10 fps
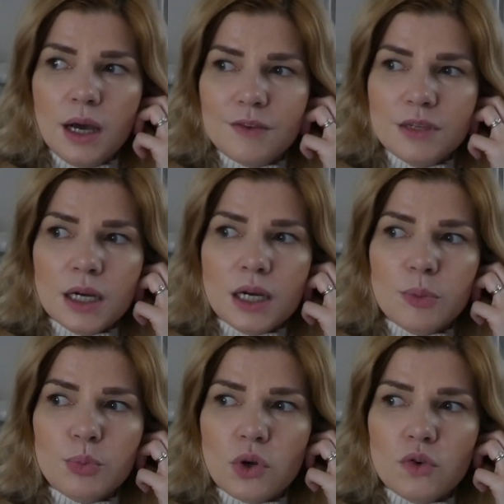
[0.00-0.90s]
I've done a
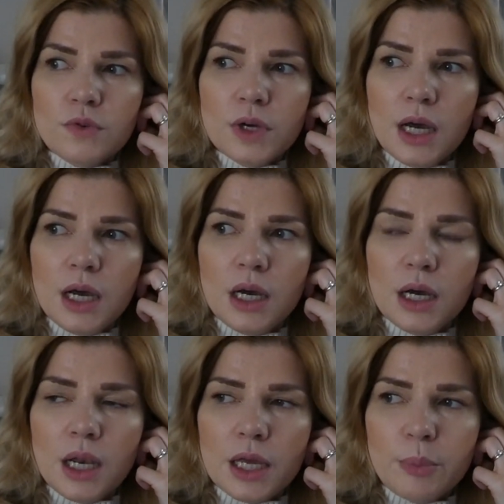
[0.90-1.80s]
couple
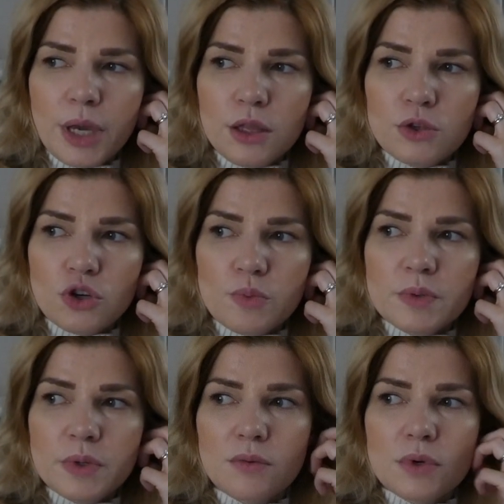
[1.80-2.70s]
of like paid jobs
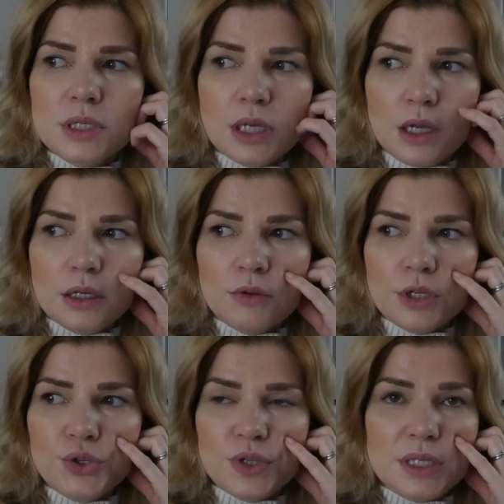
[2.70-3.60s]
was still at
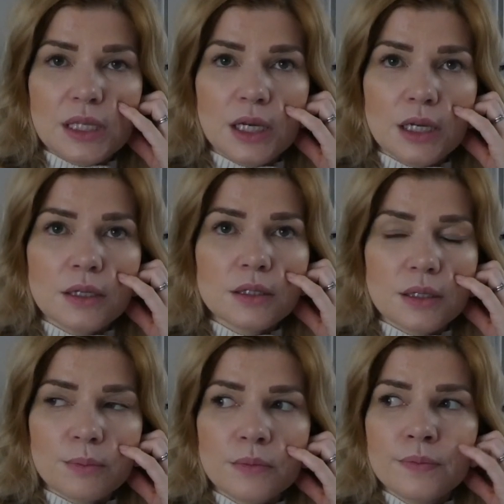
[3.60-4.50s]
uni translating
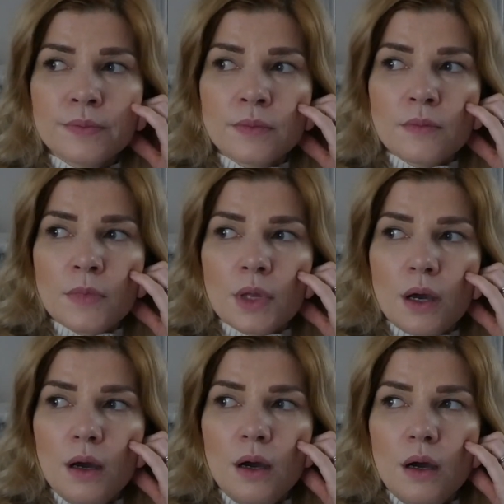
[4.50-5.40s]
some,
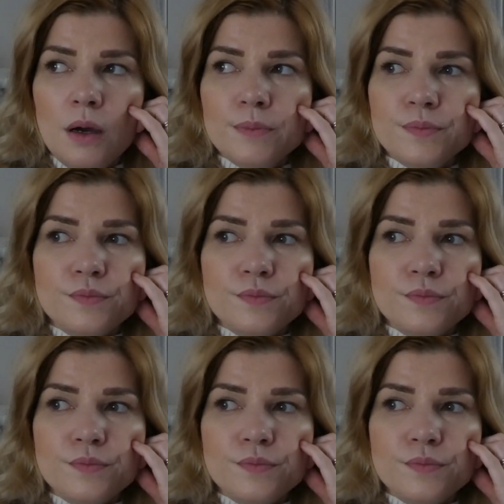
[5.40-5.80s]
I